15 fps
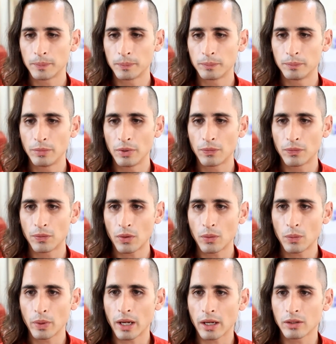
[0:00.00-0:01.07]
before
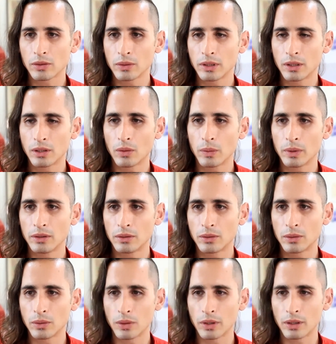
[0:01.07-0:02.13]
we actually go
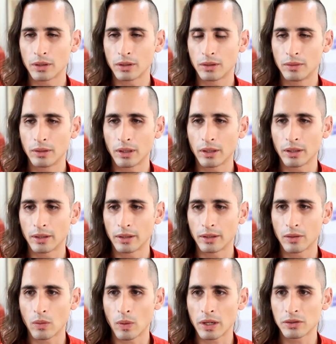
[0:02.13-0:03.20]
into the
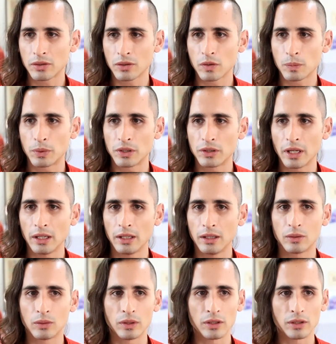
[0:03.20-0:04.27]
questions pertaining
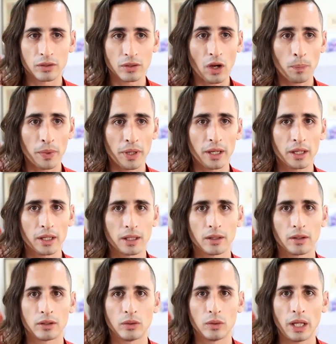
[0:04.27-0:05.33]
to this topic
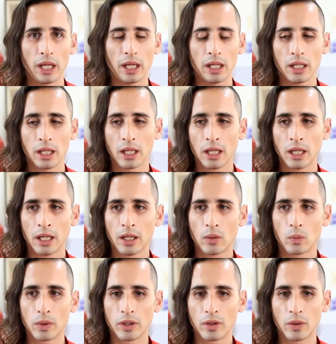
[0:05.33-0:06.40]
today,
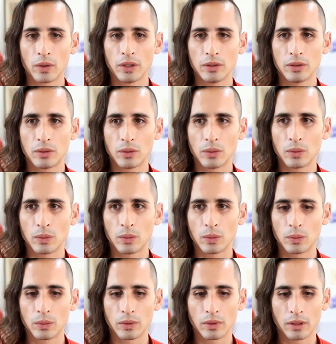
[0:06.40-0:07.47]
we're going
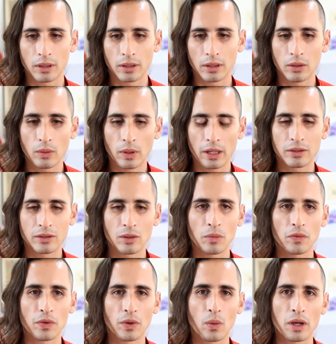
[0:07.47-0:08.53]
to look at some
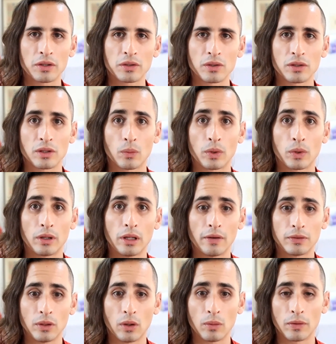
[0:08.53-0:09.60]
of the questions that were
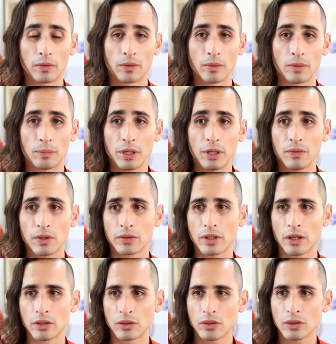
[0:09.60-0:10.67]
left over from the previous
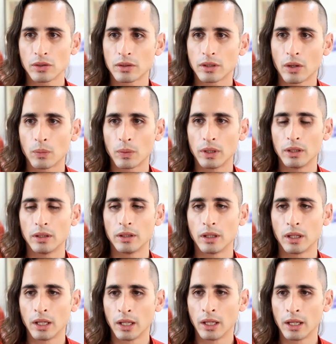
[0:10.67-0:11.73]
sessions that we didn't
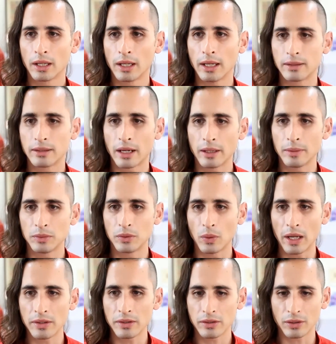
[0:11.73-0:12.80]
get time to
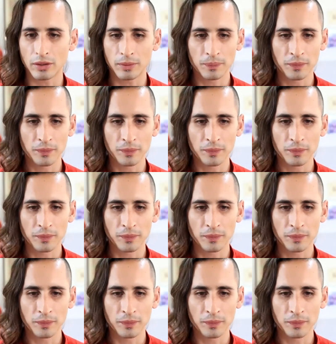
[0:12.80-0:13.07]
answer.